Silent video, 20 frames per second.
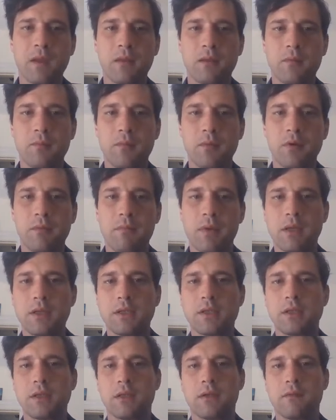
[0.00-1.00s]
The mere
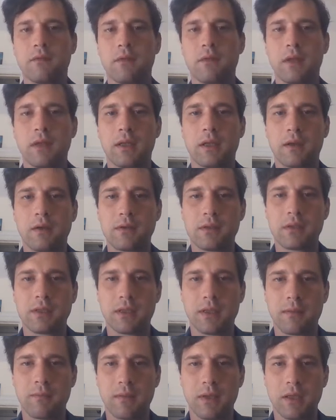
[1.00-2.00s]
mention of Letau's
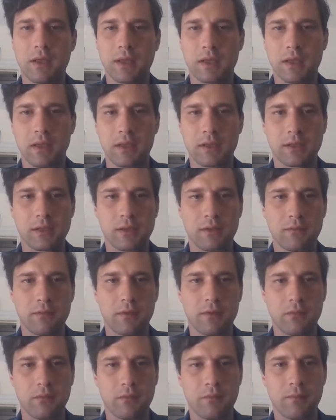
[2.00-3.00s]
name in connection
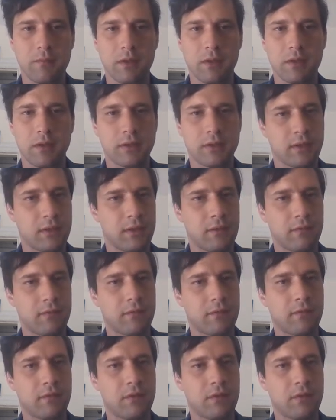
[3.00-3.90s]
with the woman is enough